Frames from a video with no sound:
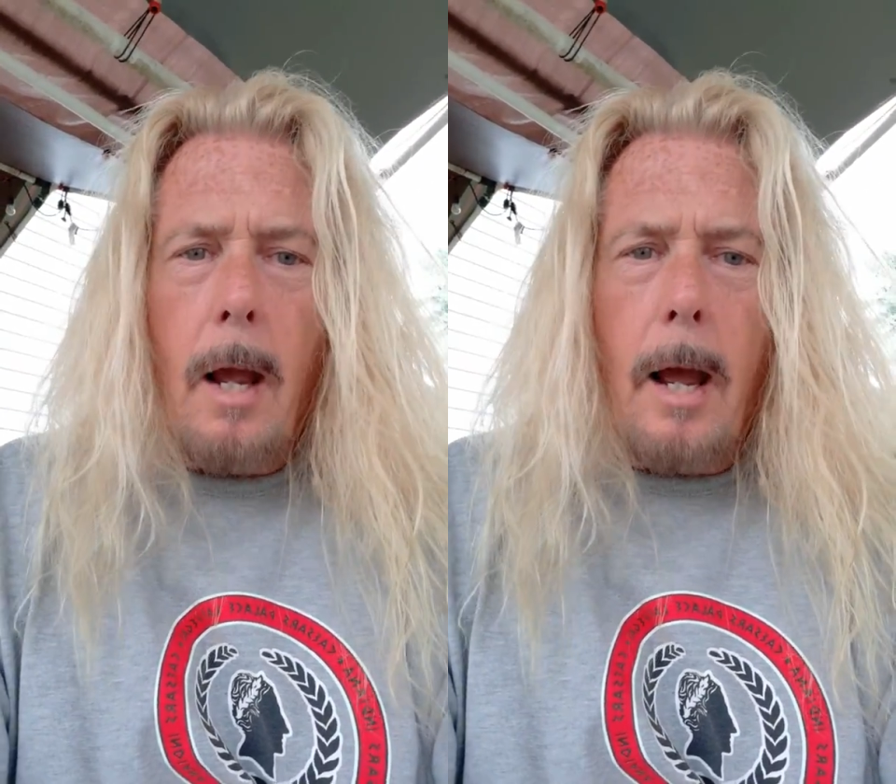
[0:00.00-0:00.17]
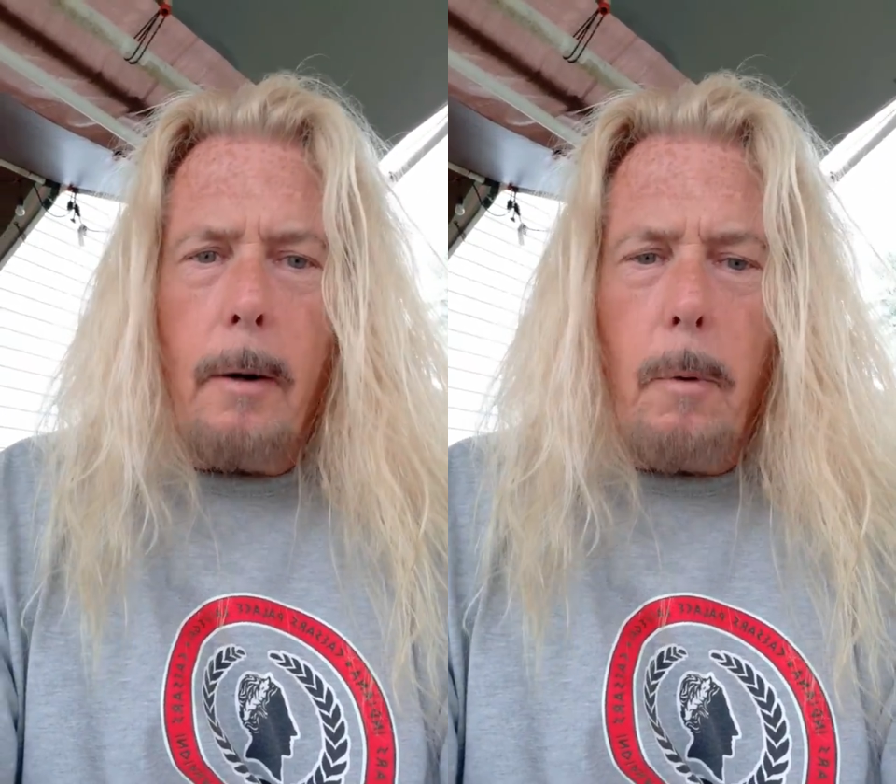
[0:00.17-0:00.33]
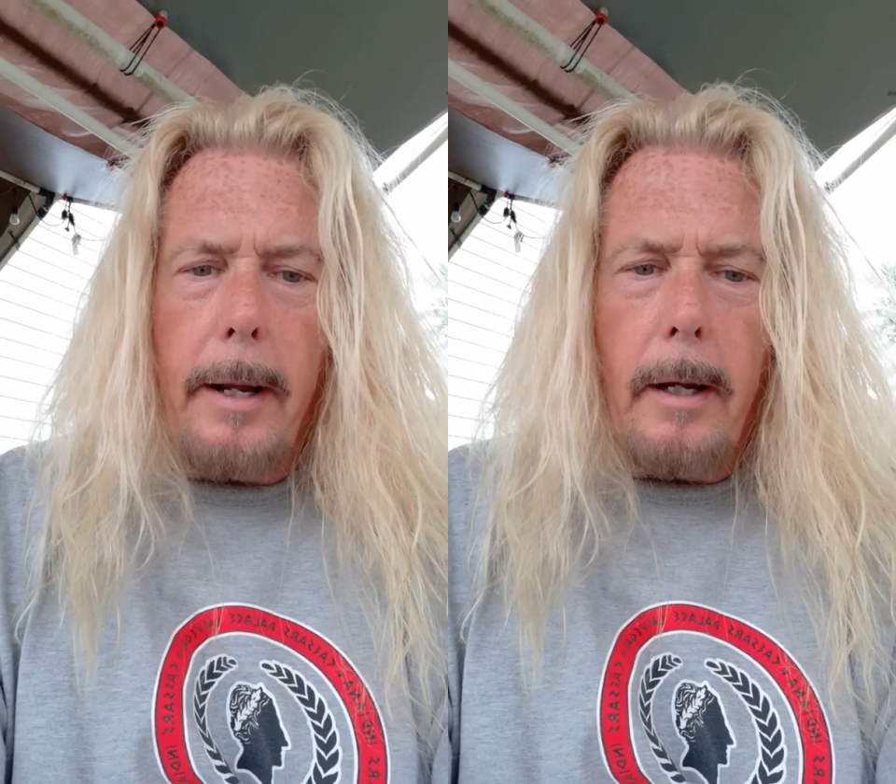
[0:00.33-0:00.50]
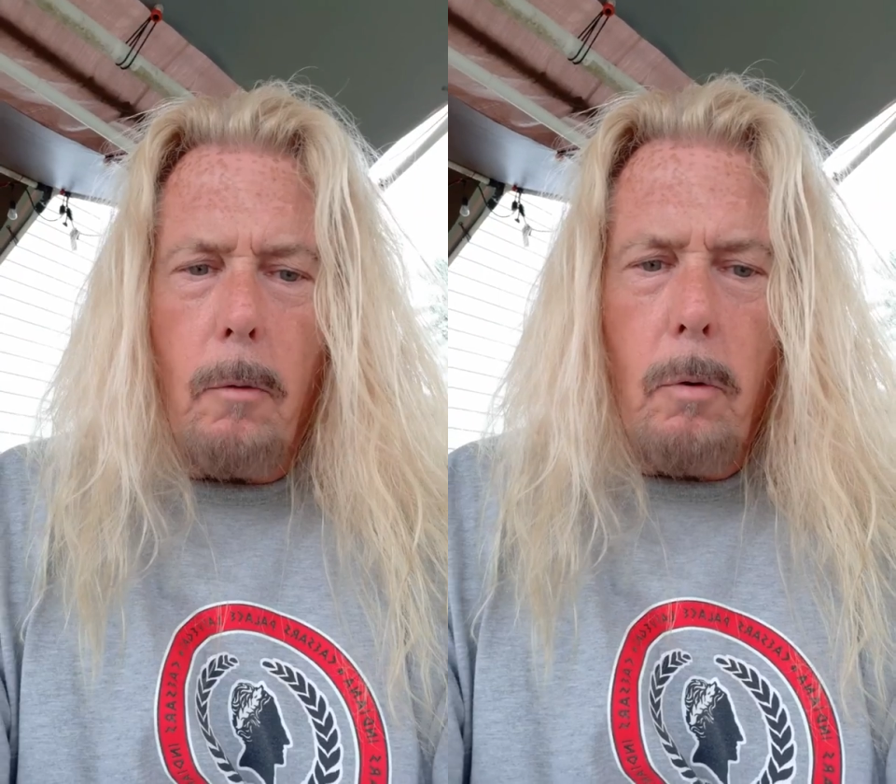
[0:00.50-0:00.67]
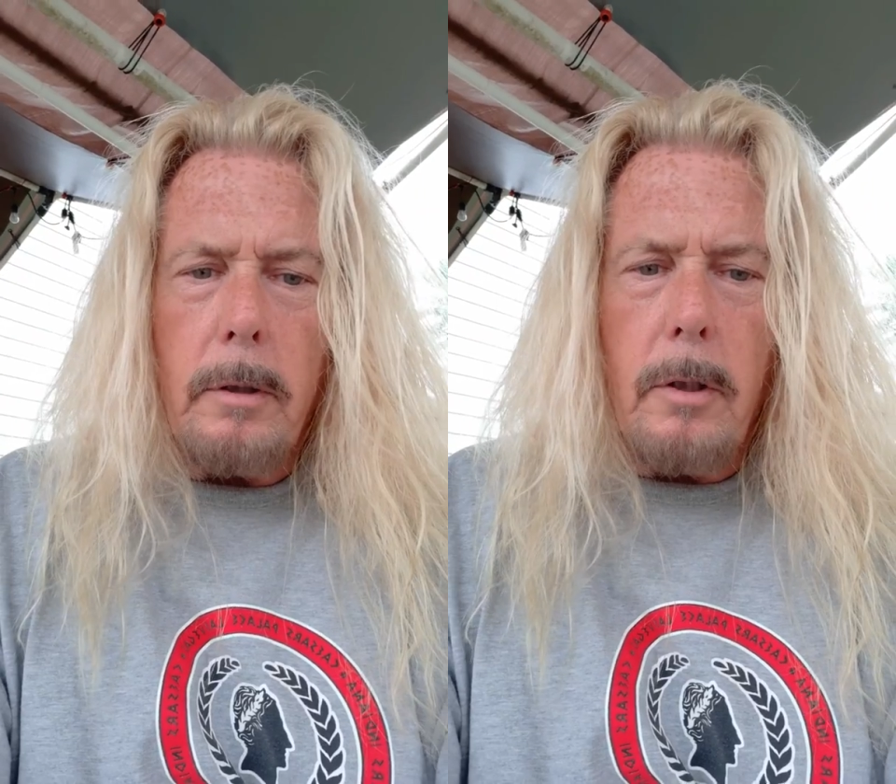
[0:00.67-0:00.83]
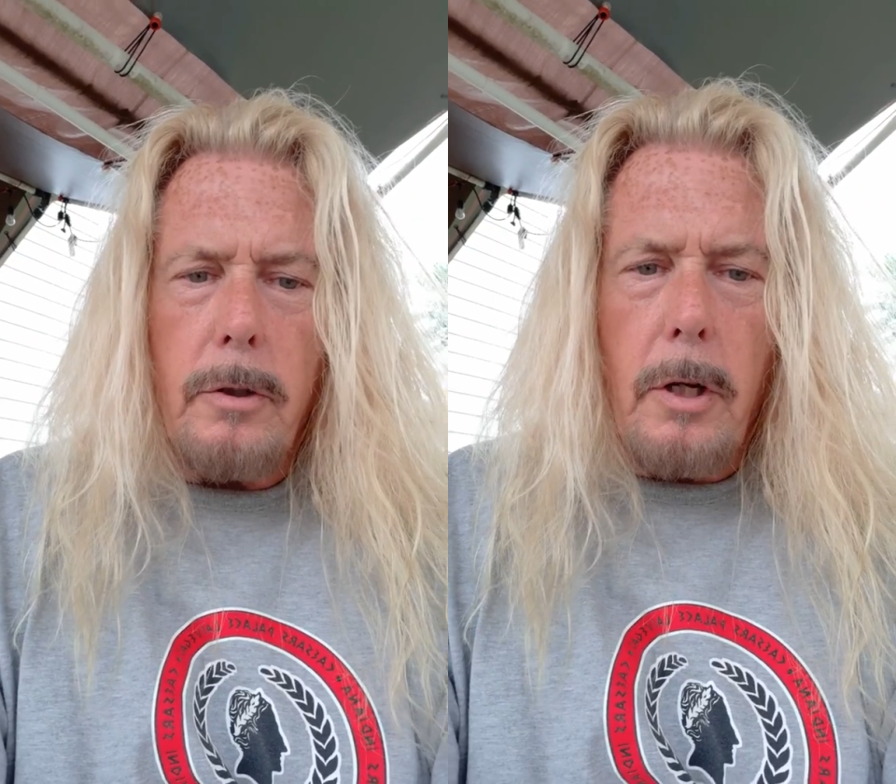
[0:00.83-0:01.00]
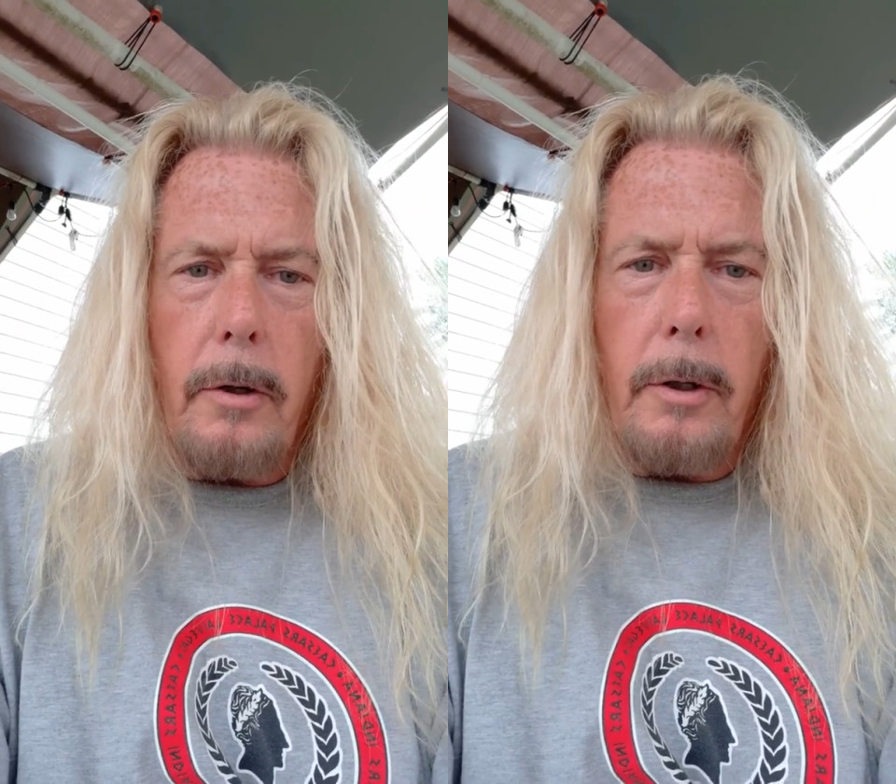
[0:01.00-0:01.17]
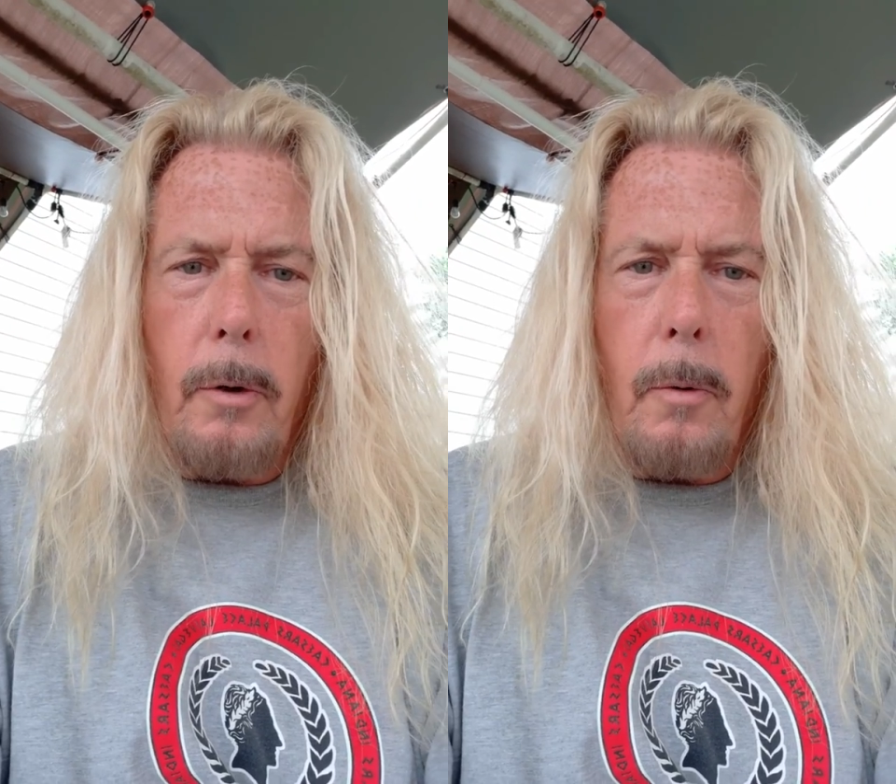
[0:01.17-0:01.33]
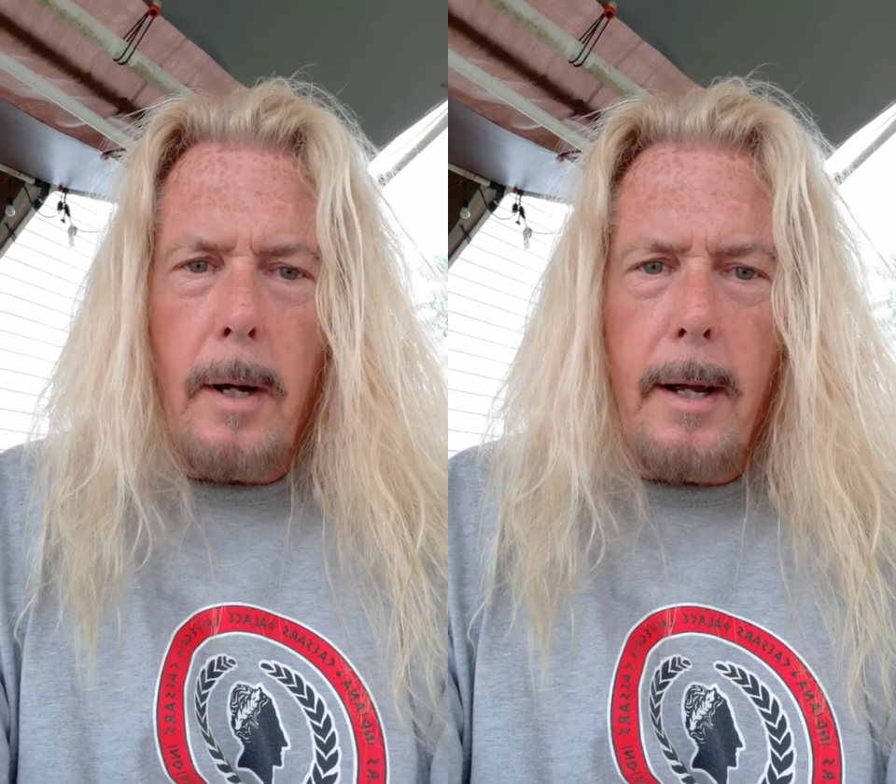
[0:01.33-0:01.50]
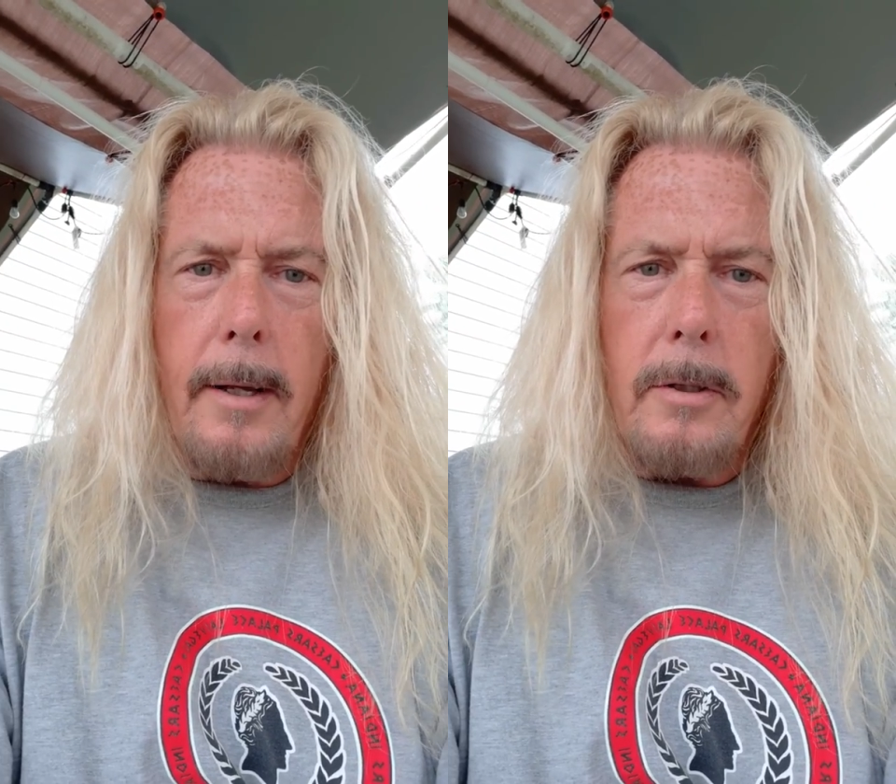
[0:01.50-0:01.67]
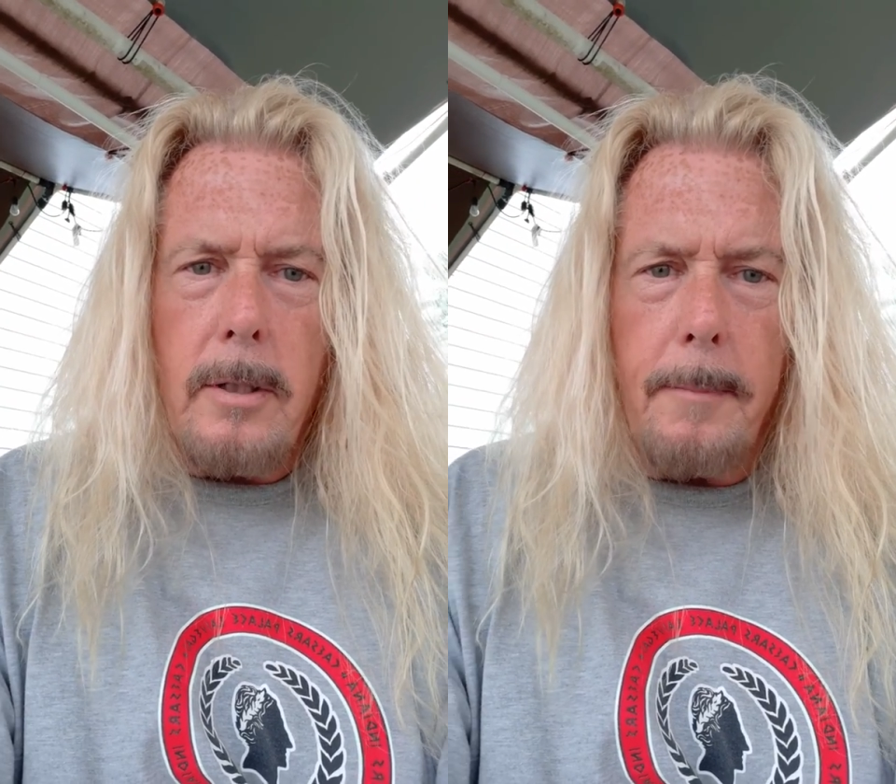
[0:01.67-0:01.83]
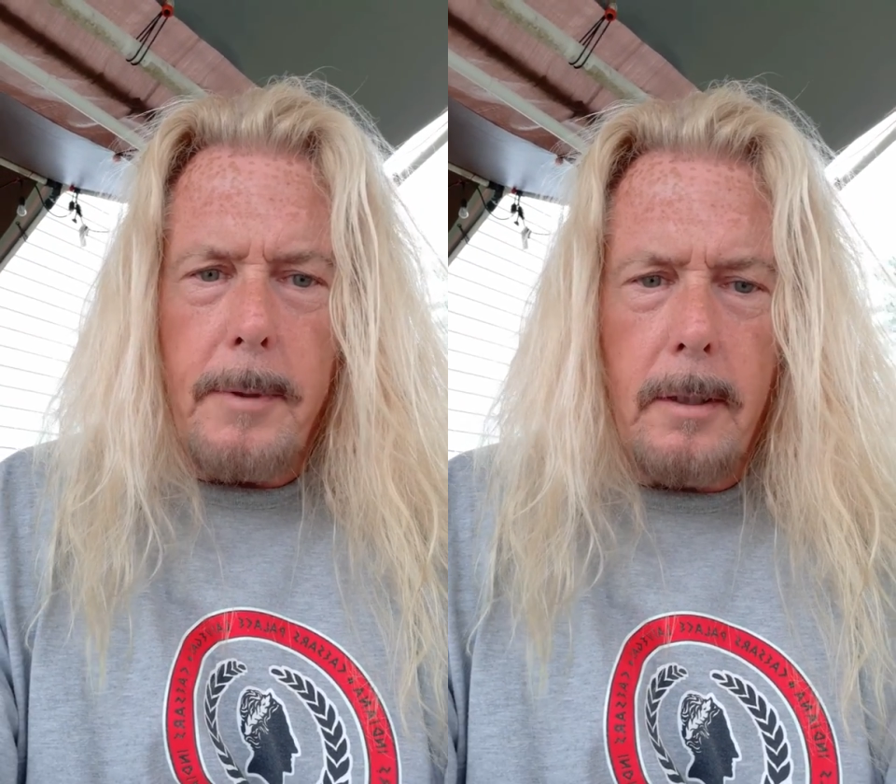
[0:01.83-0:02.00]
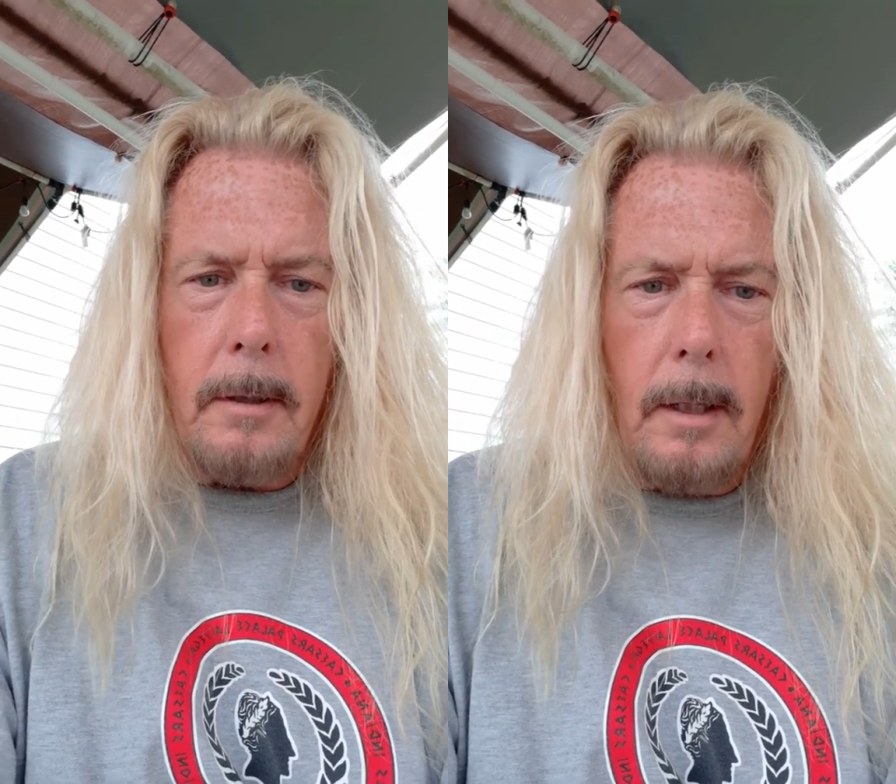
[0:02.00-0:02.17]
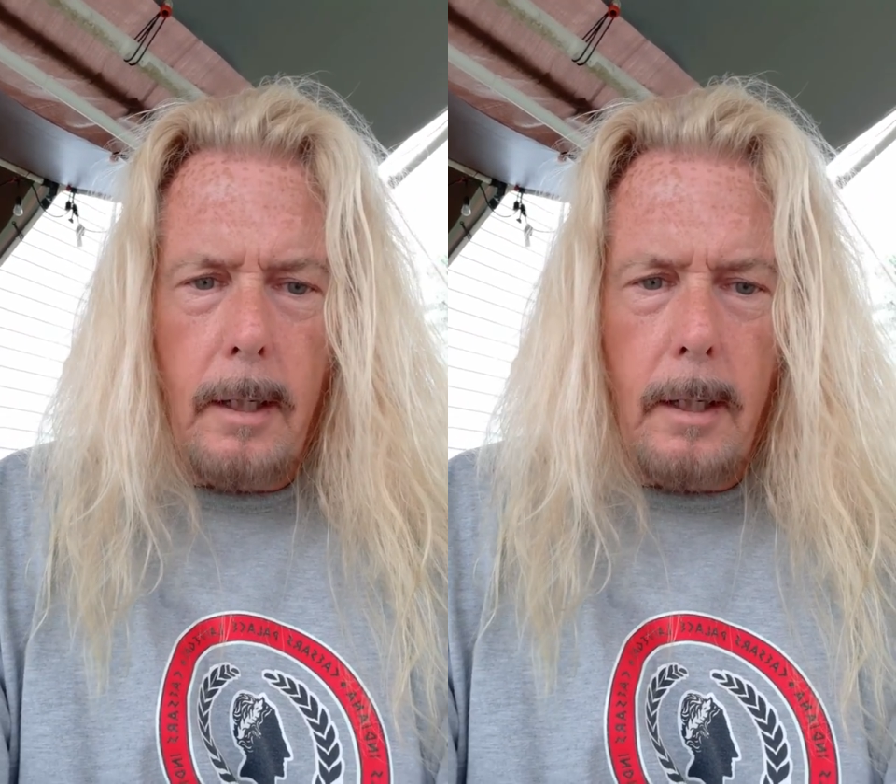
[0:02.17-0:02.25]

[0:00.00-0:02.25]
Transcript: Anyway, I want to show you something.